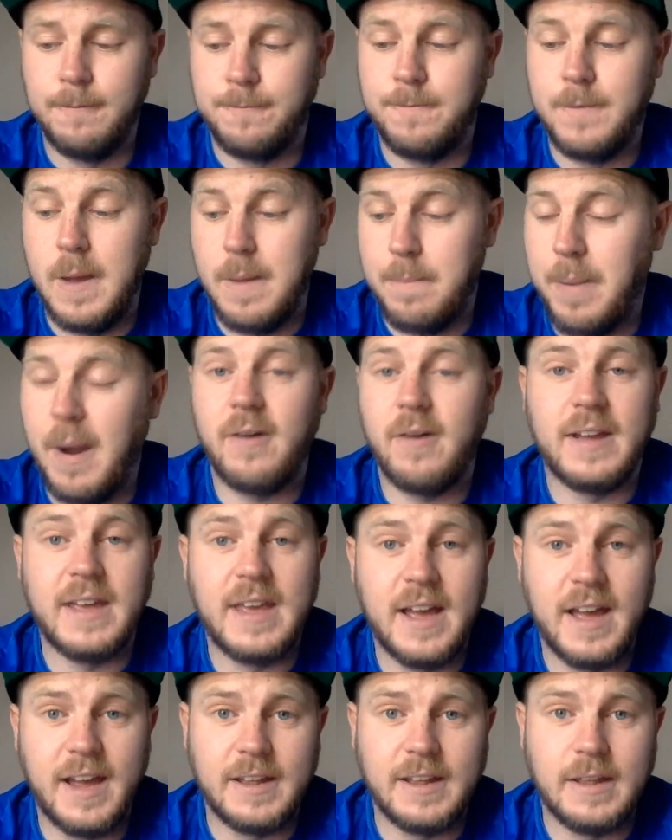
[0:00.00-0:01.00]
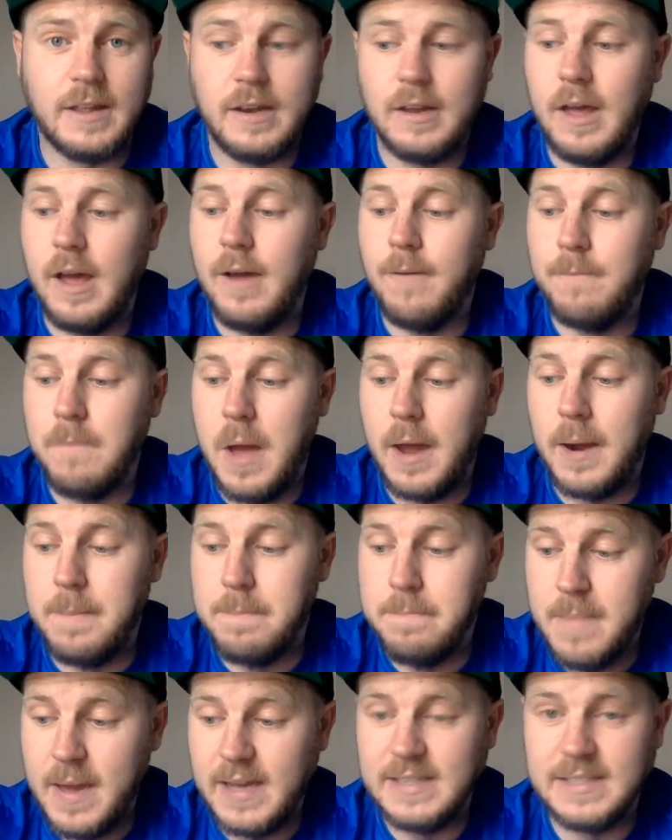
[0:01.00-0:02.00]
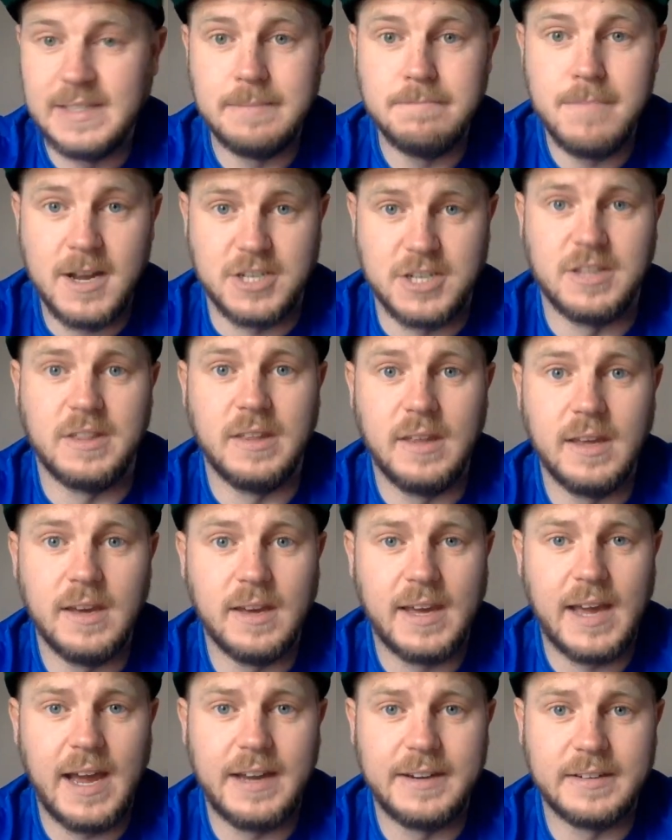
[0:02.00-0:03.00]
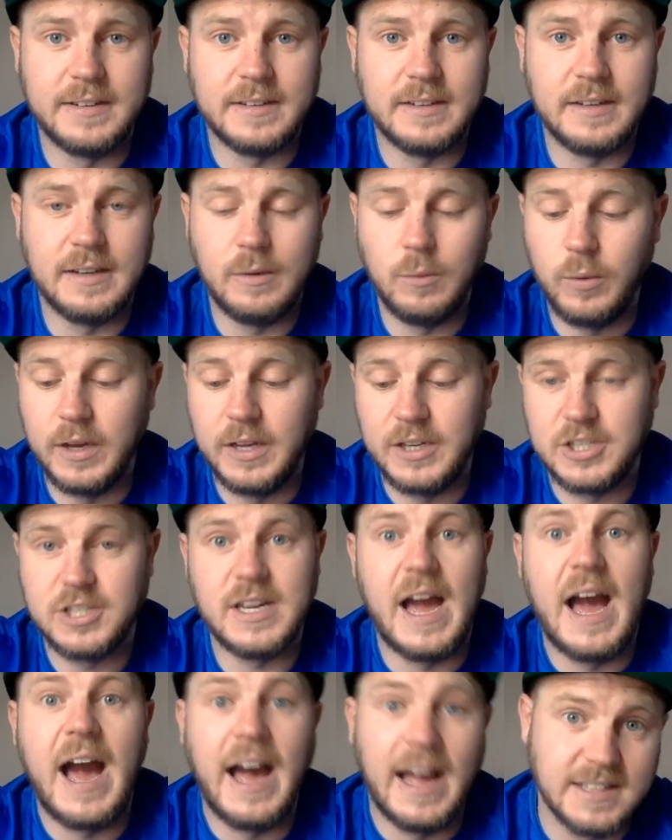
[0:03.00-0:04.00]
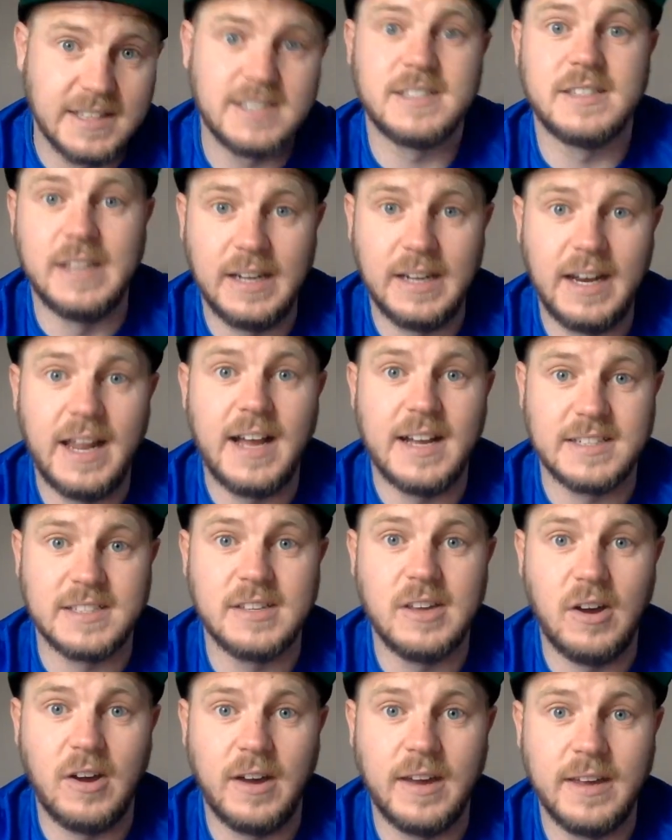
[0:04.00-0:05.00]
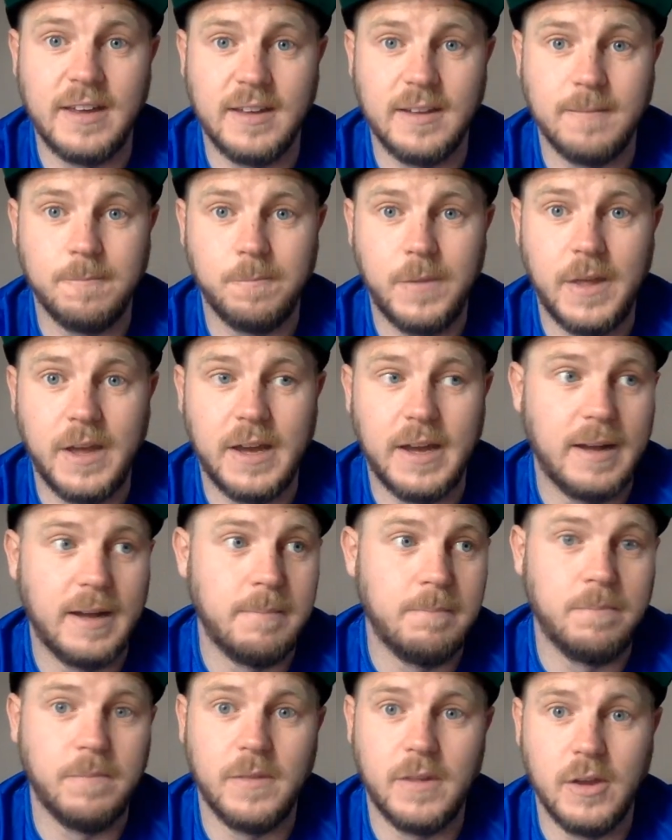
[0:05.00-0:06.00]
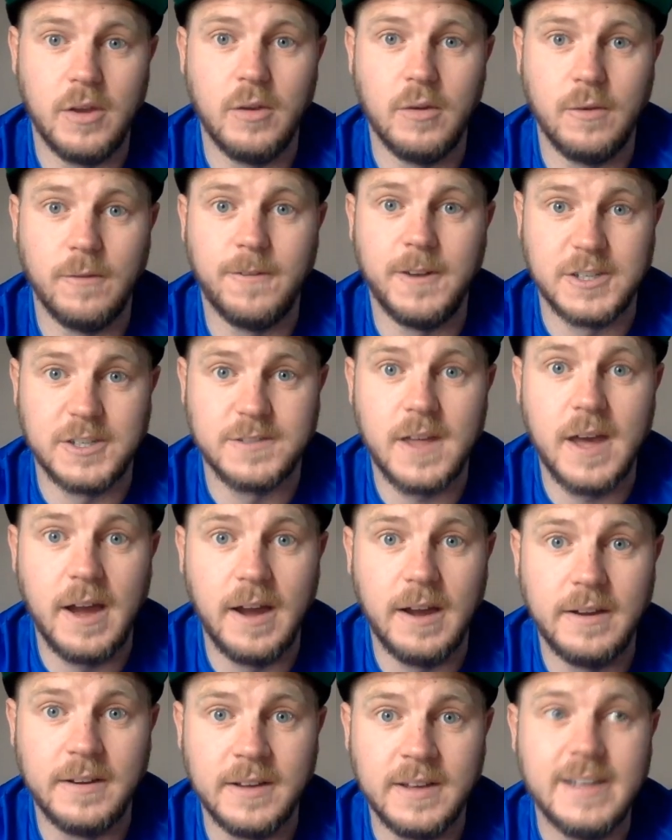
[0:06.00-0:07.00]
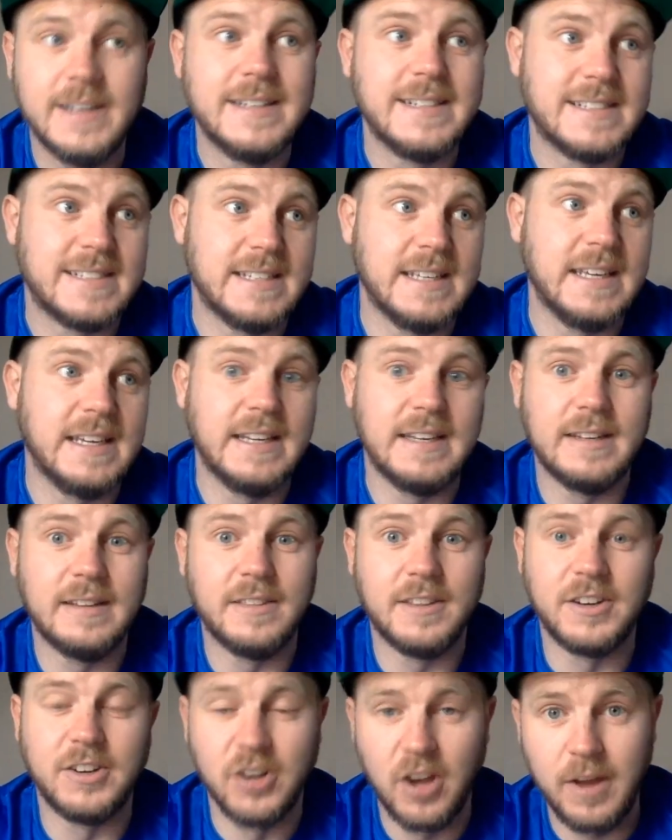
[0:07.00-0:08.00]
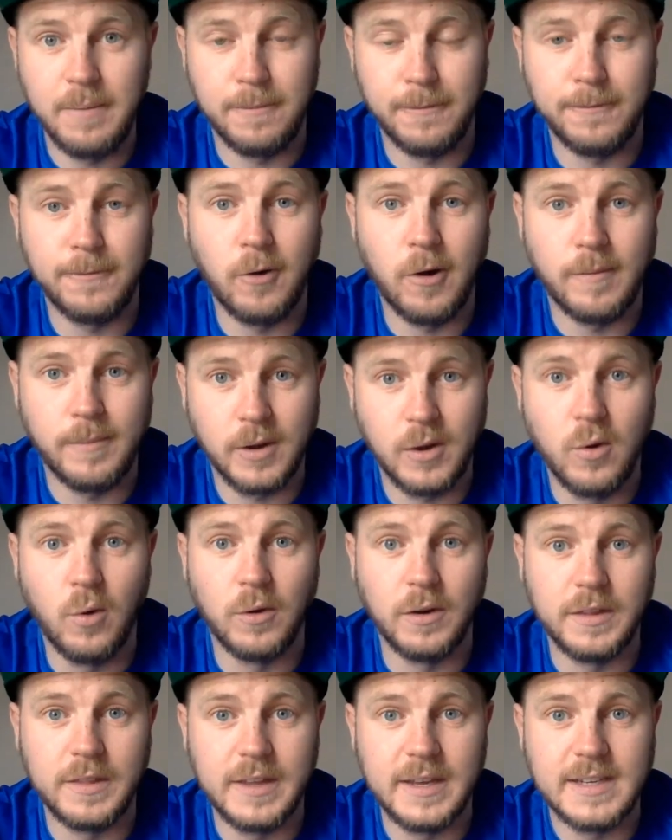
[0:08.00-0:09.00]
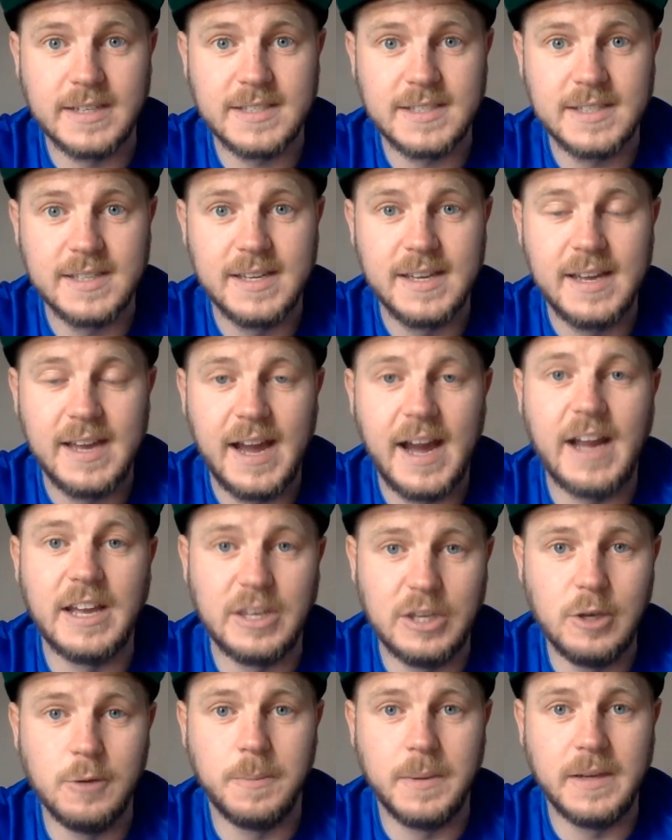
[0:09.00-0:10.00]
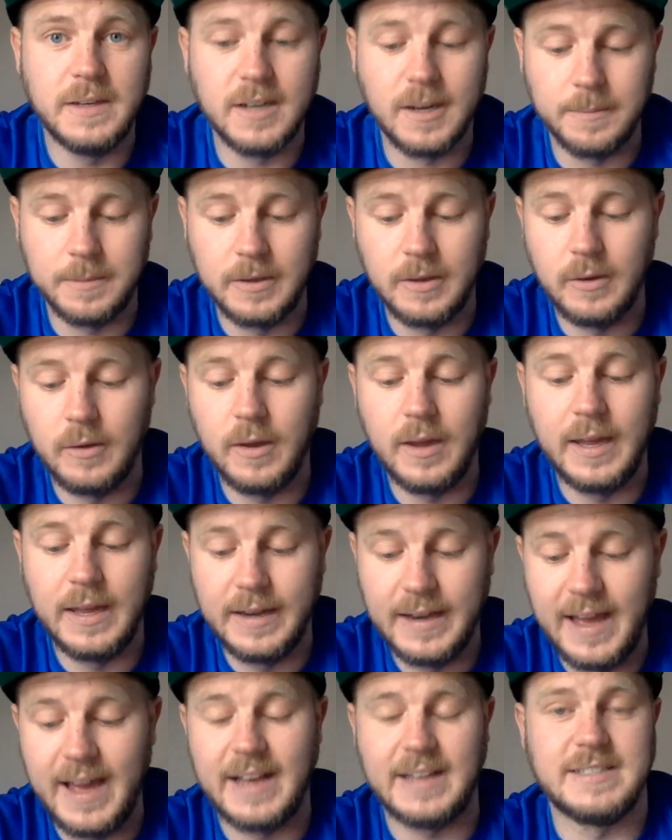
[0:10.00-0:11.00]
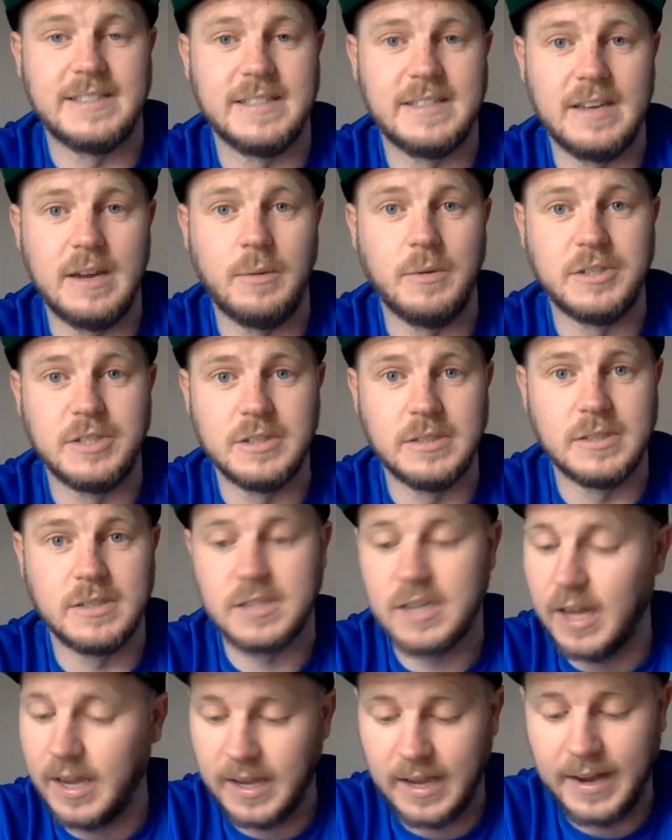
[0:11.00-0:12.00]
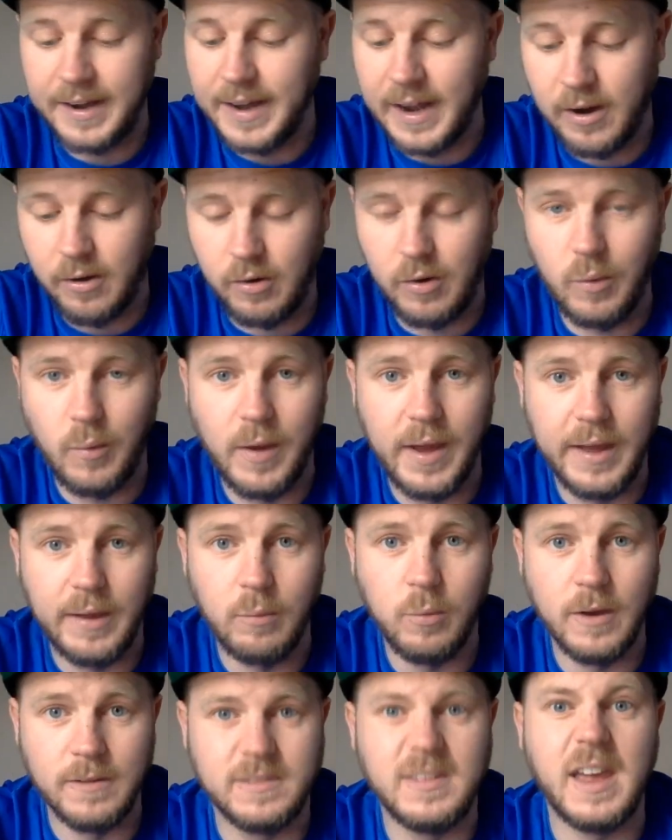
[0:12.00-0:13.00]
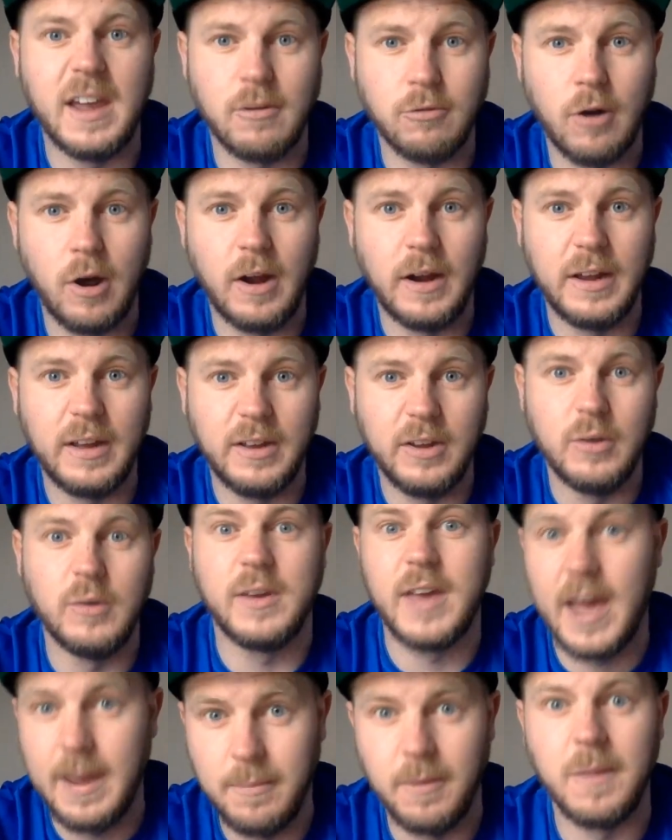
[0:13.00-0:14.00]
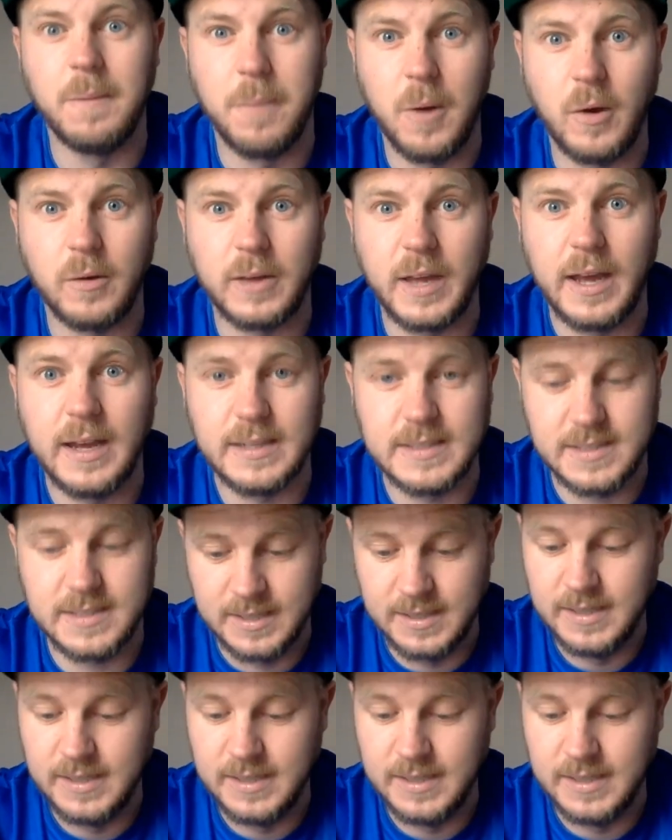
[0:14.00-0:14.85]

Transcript: Apparently he had an amazing Match of the Year candidate, which Ads, the last guy who finished 3rd, seen the night before I'm recording this, at UPW in Exeter, which is like an hour away, with Dick Riley, who came on the podcast.